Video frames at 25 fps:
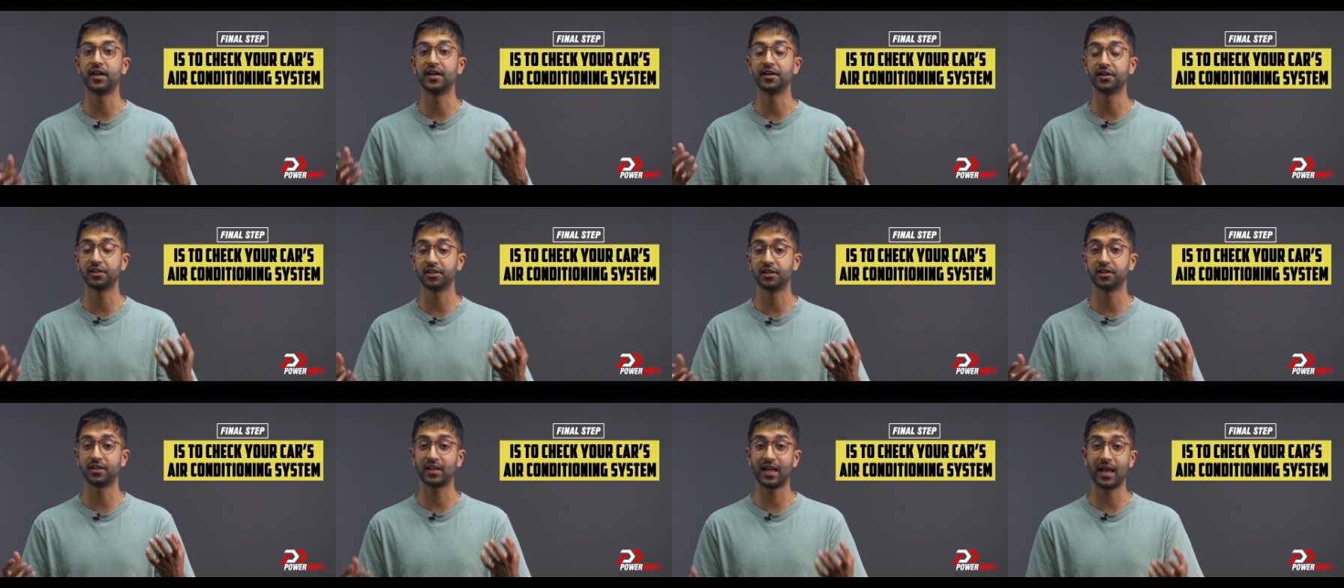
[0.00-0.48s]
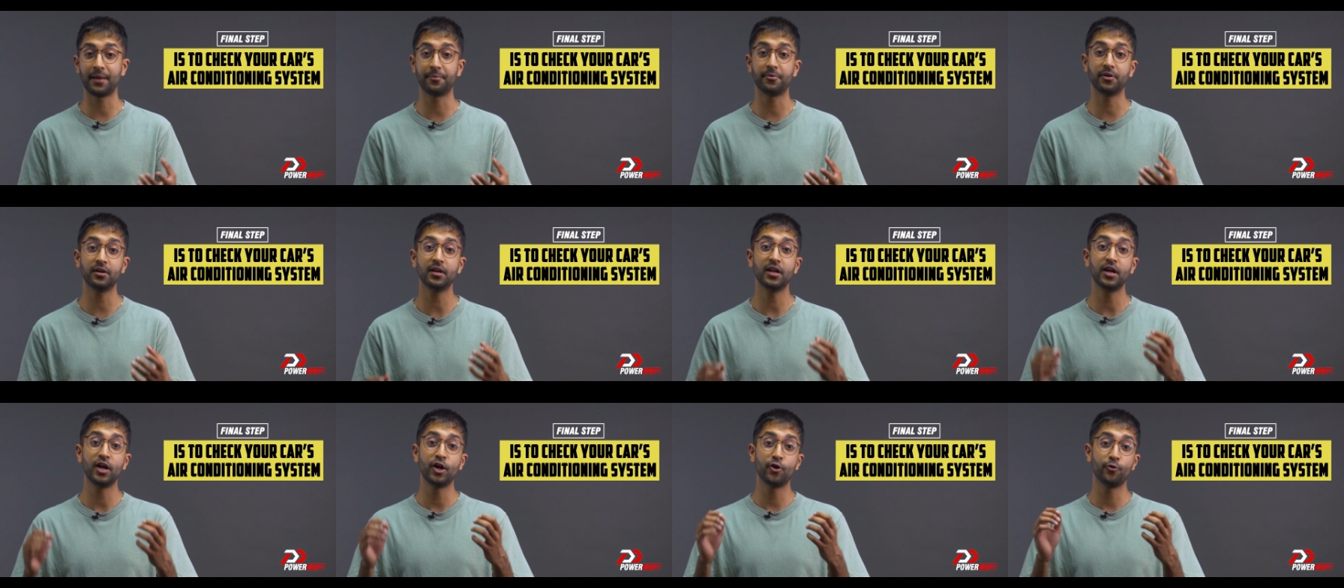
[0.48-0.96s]
into the
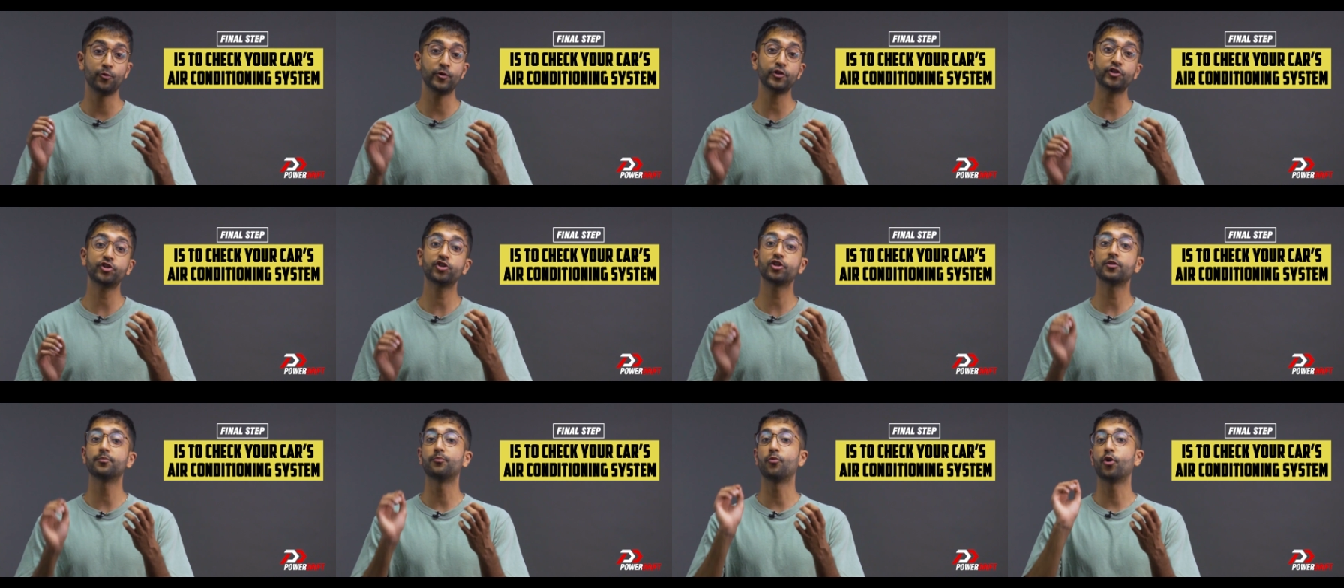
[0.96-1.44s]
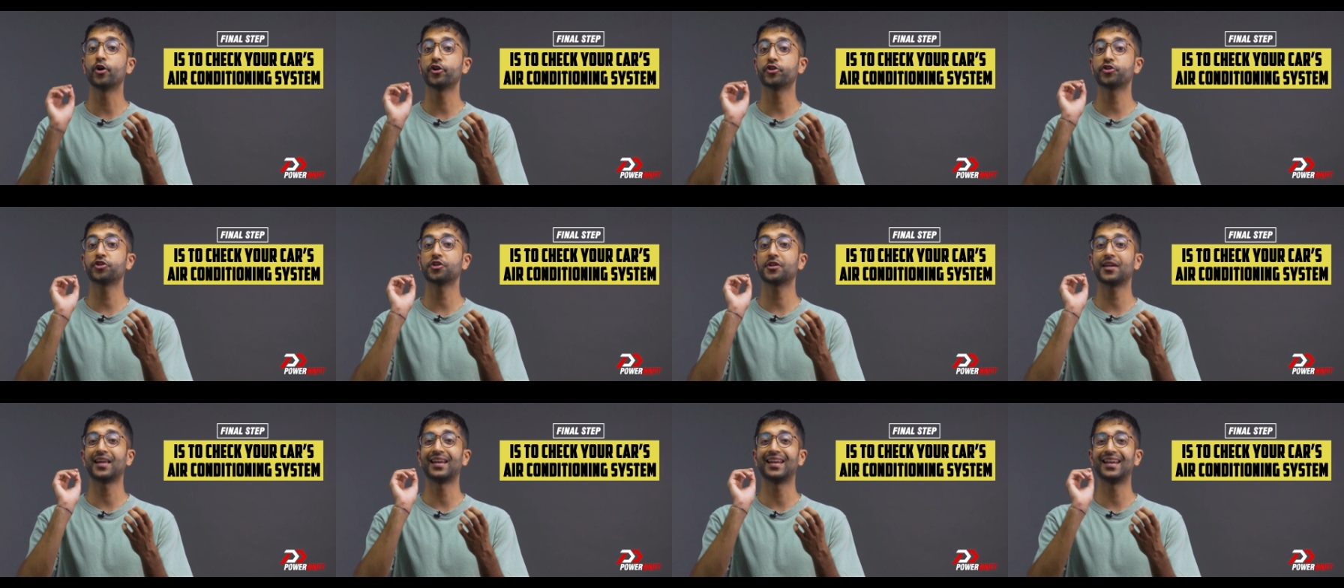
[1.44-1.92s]
cabin, which the
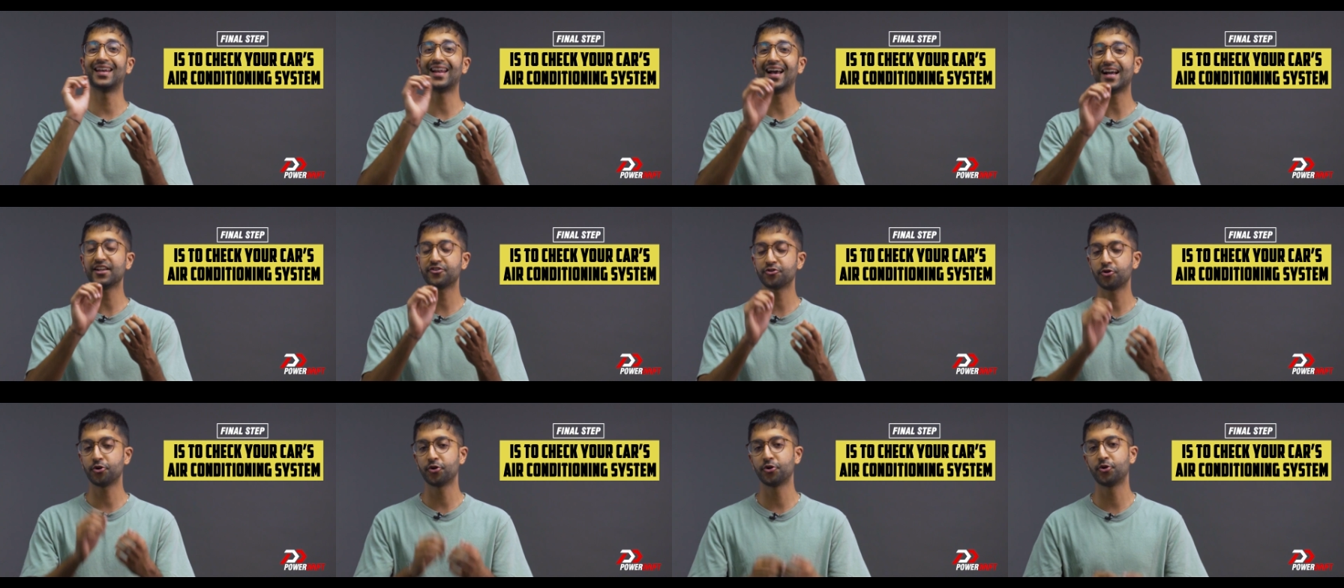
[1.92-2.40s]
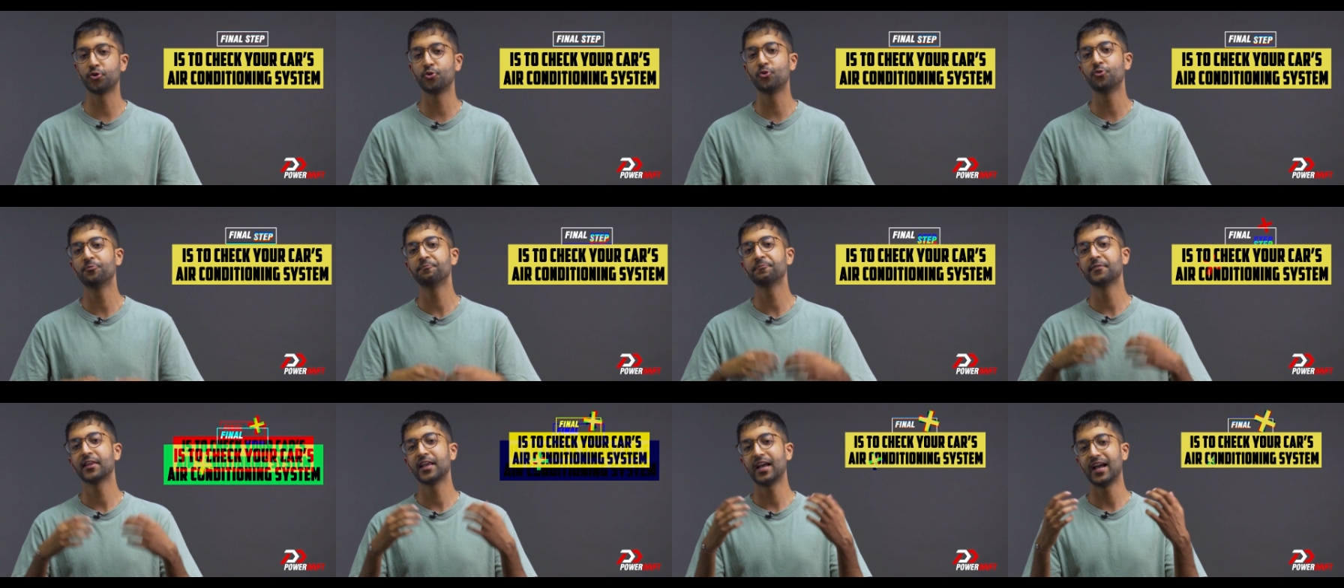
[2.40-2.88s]
moisture can latch onto
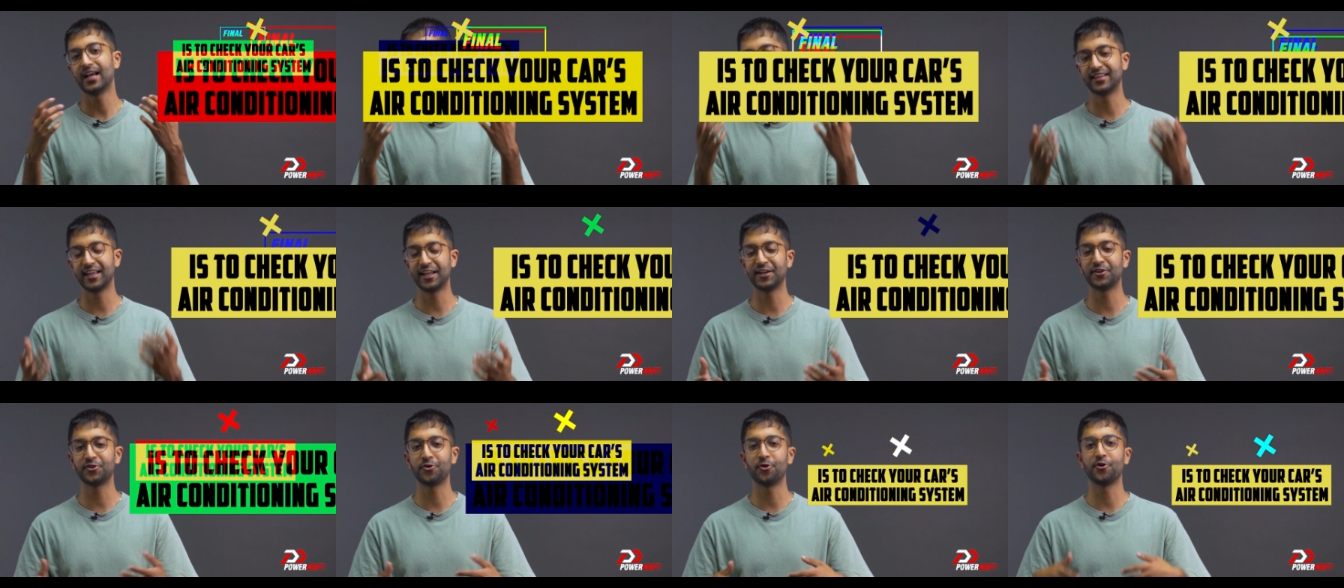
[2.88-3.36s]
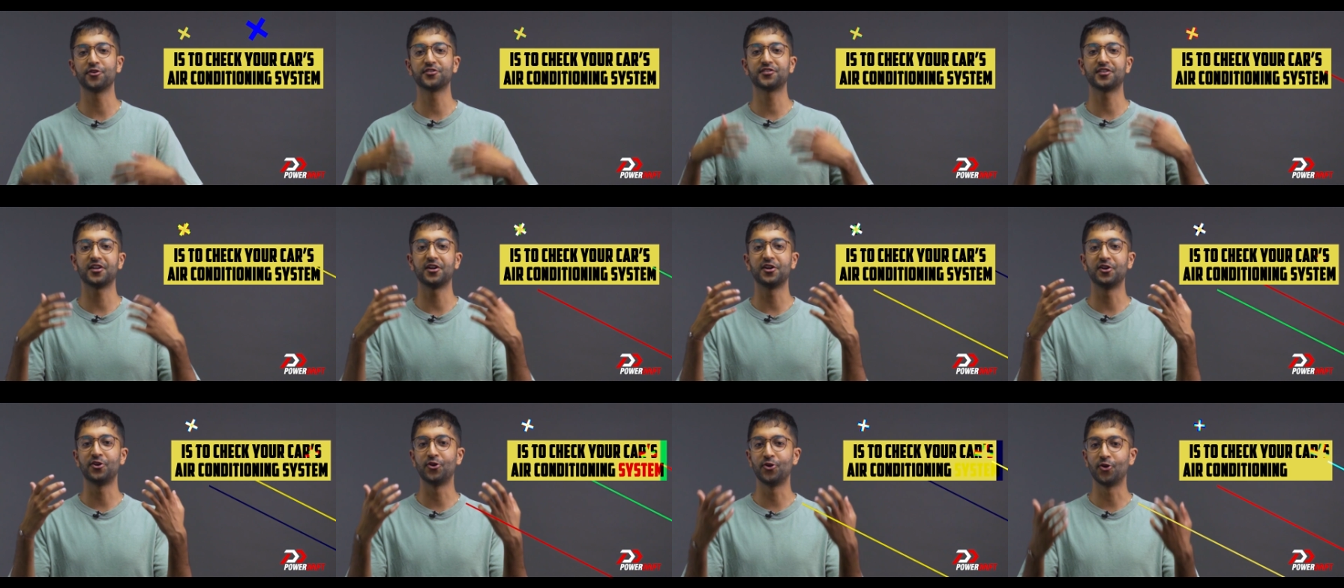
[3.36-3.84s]
and then cause
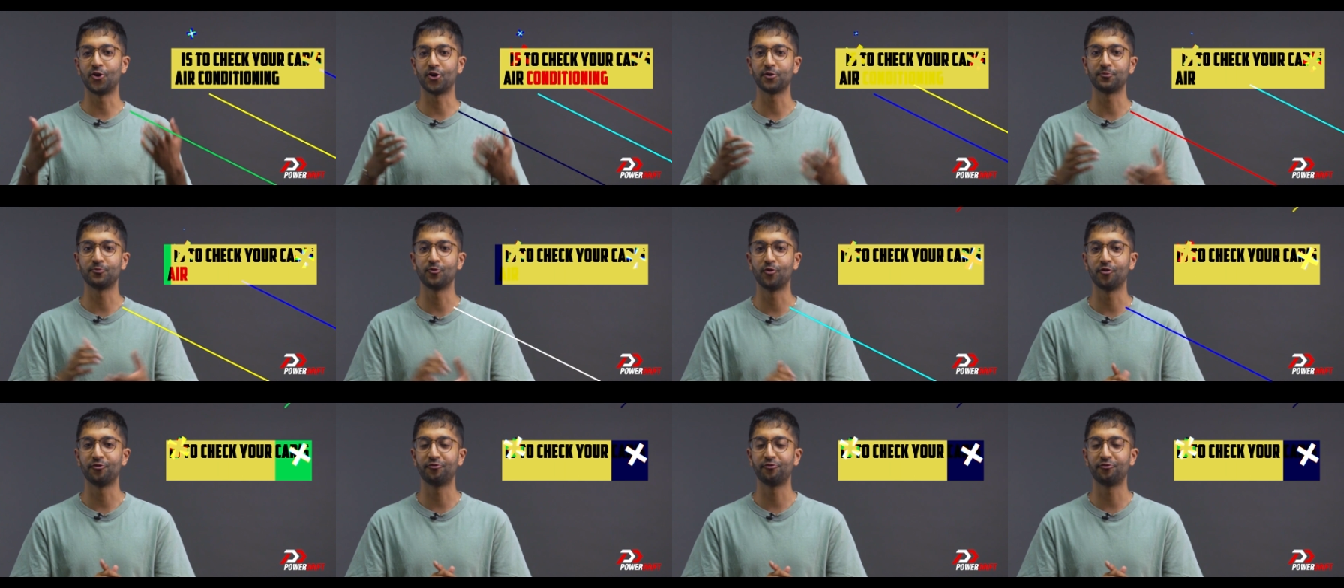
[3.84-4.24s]
a lot more